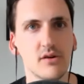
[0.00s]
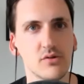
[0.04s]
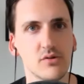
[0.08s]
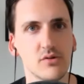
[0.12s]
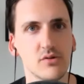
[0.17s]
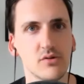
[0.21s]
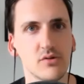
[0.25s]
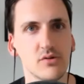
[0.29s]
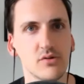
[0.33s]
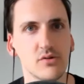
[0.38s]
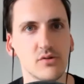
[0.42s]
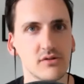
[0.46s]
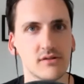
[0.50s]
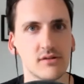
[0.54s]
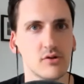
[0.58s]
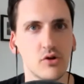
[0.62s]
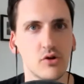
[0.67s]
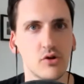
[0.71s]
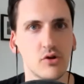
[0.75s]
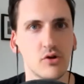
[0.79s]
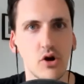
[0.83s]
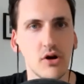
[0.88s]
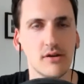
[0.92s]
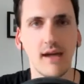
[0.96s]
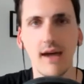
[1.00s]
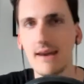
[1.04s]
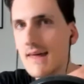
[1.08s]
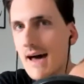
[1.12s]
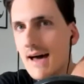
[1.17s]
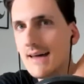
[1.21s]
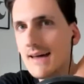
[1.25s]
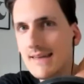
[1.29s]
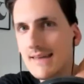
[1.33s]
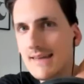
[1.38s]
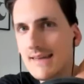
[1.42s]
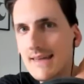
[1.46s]
good getting that ego
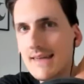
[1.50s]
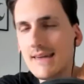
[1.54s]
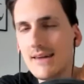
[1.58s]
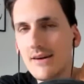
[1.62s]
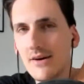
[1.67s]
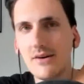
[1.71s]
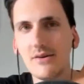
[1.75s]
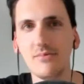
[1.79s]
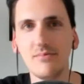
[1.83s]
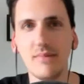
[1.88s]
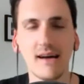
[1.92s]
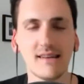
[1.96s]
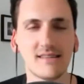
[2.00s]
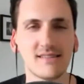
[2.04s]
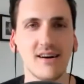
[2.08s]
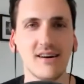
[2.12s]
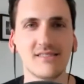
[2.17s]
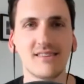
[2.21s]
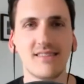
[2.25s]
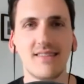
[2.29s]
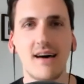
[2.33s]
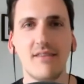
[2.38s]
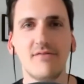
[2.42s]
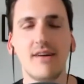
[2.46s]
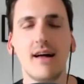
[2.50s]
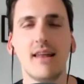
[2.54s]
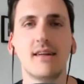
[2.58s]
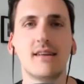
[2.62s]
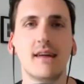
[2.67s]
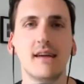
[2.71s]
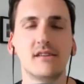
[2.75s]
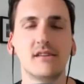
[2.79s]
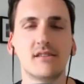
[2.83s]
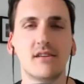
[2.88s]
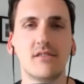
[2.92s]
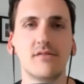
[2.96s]
massage and that validation
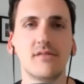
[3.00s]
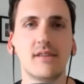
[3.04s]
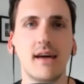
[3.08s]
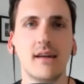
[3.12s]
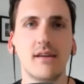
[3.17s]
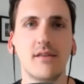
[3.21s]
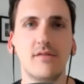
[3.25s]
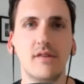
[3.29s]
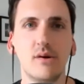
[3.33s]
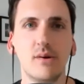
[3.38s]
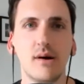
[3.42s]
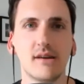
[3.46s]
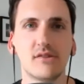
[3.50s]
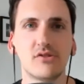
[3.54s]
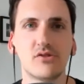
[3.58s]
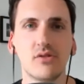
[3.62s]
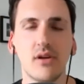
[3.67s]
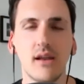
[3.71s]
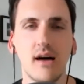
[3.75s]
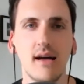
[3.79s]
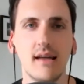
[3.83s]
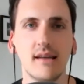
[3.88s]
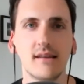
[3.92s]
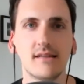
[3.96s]
of getting a few extra likes.